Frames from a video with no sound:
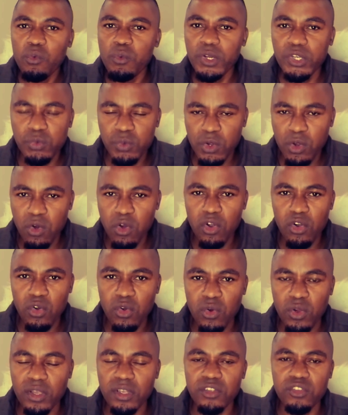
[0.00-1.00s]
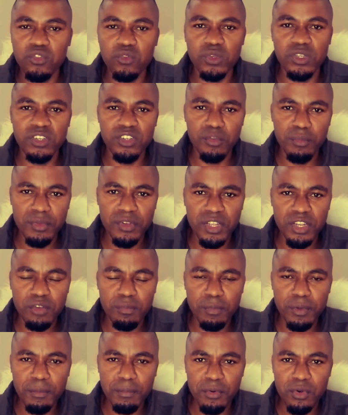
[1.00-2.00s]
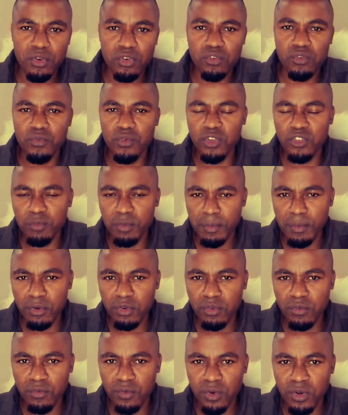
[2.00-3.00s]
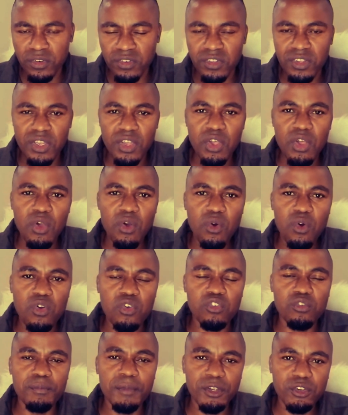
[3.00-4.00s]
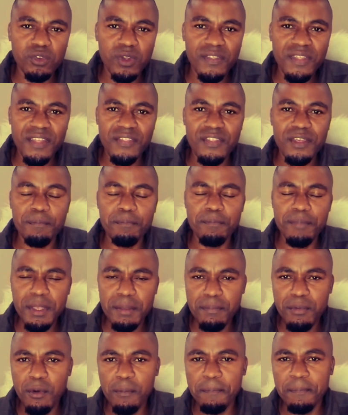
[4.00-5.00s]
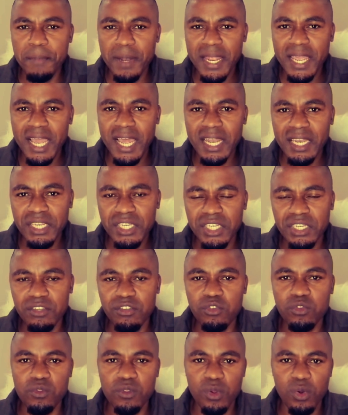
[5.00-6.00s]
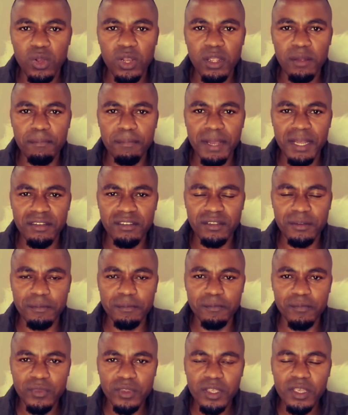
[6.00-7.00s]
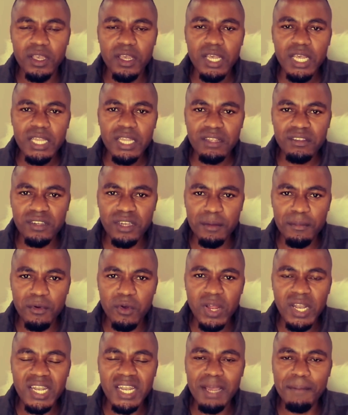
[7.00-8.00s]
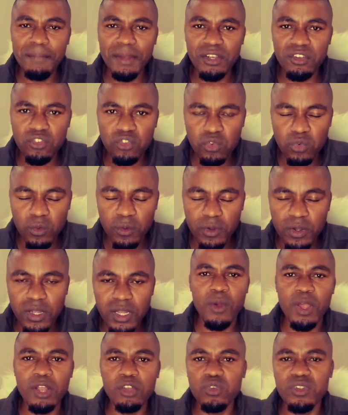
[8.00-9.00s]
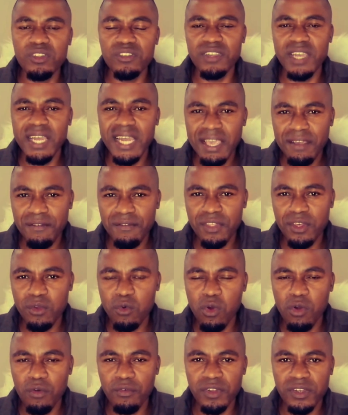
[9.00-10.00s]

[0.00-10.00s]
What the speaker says: which we all know is to intimidate people, to force people to vote, or to make sure that the people play allegiance to the ruling party. That's number one. Number two, they want to enslave the war